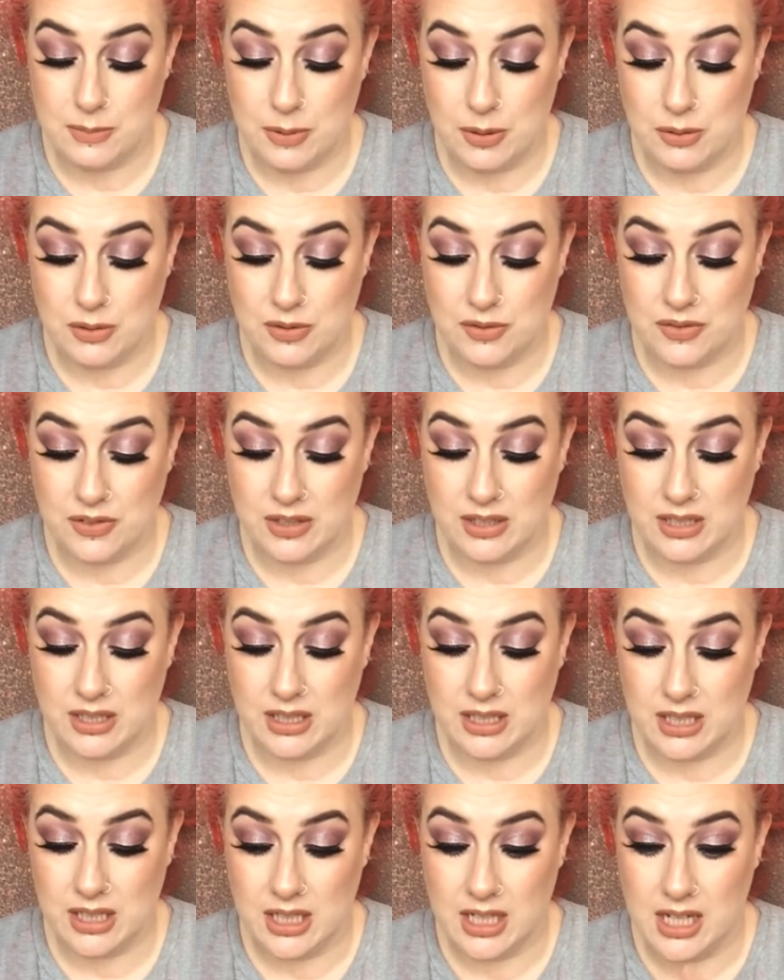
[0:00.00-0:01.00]
beautiful,
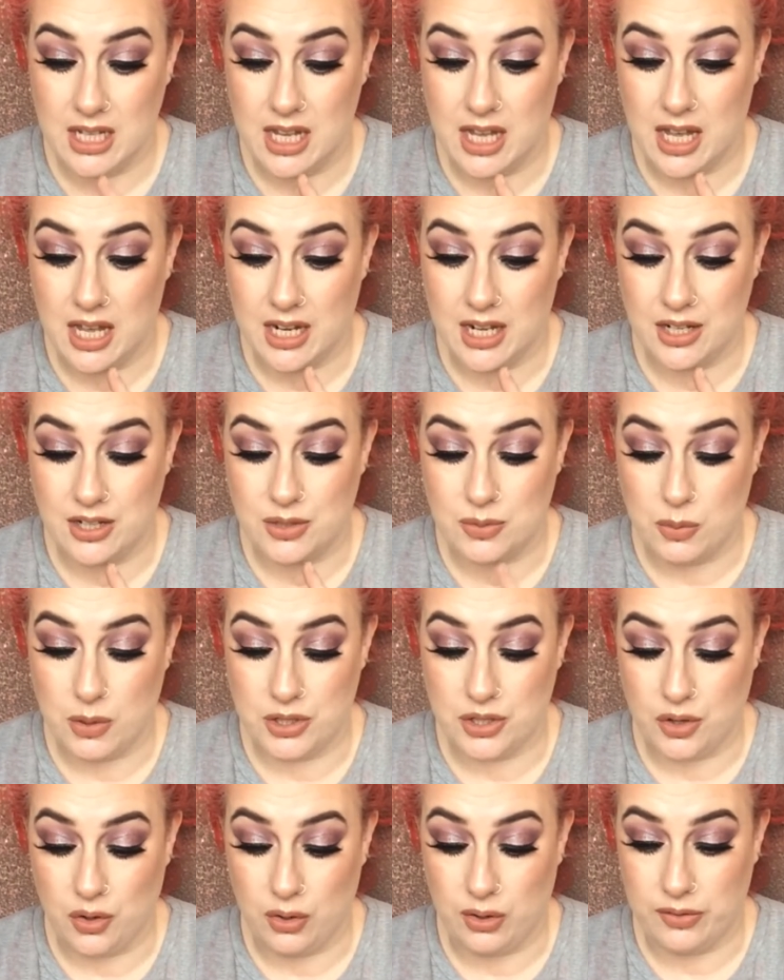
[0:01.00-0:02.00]
and I just
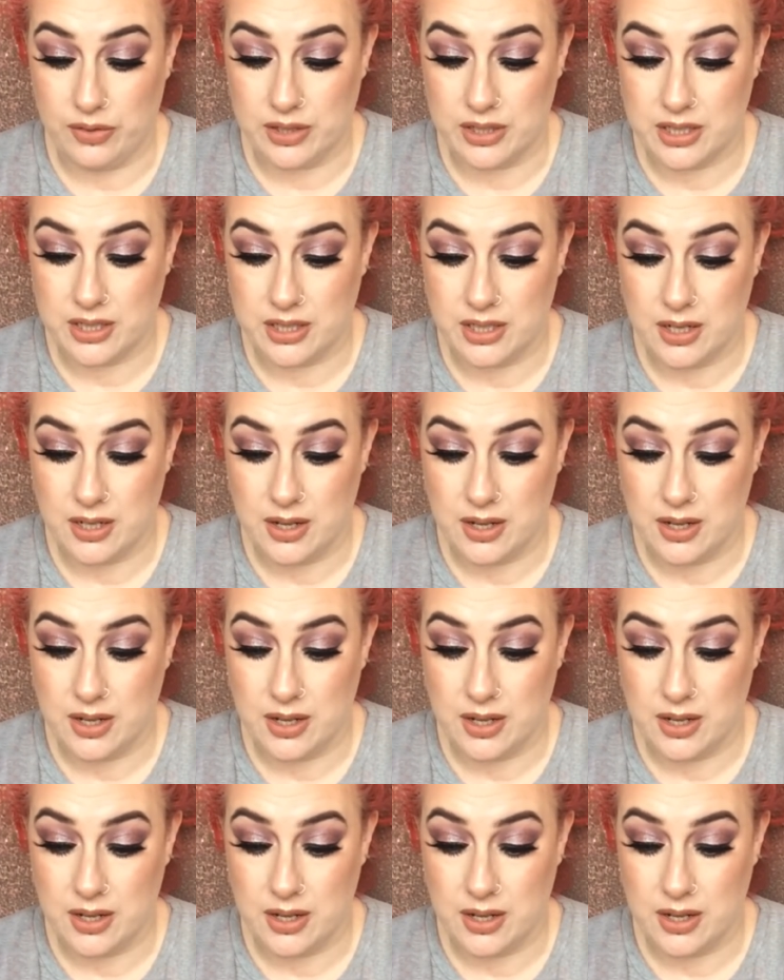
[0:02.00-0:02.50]
want all of it.